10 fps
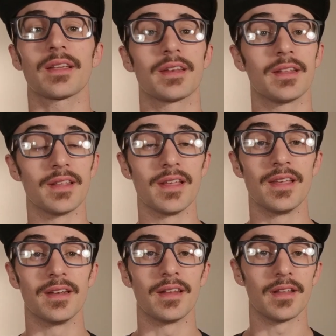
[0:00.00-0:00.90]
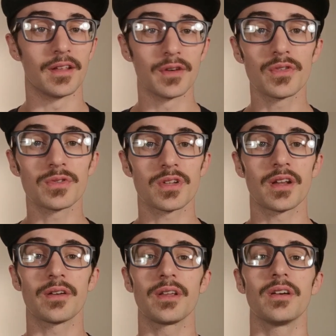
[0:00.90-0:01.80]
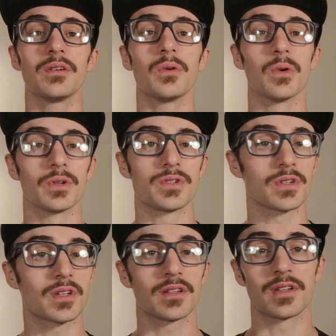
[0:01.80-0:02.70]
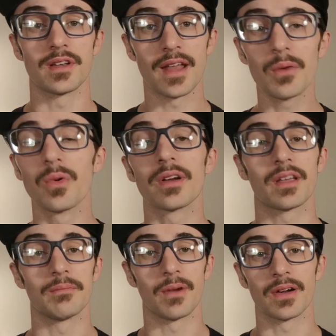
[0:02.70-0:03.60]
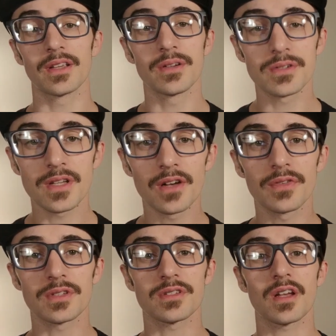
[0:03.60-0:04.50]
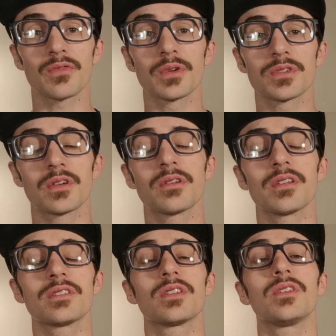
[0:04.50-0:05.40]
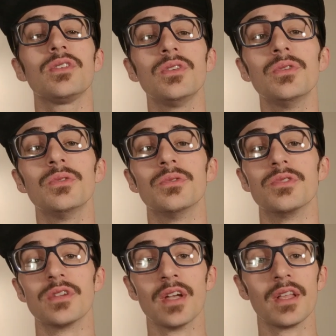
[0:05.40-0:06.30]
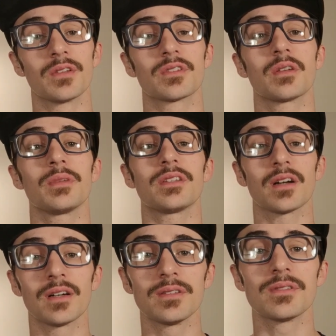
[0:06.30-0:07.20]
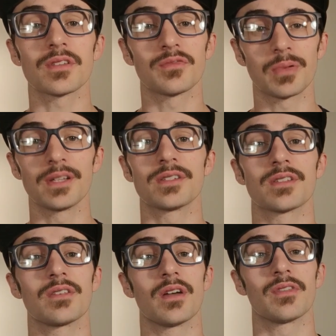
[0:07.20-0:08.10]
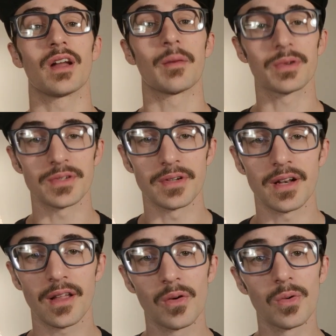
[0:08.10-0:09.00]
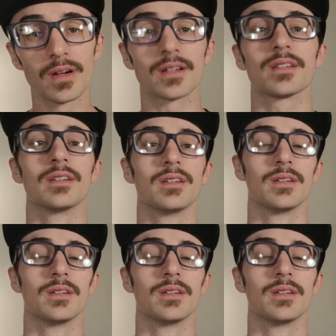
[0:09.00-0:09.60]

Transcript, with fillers: like in, a, in an interview scenario or just to network and market yourself as a software engineer is huge. There's going to be tons of places that you have an opportunity to go work.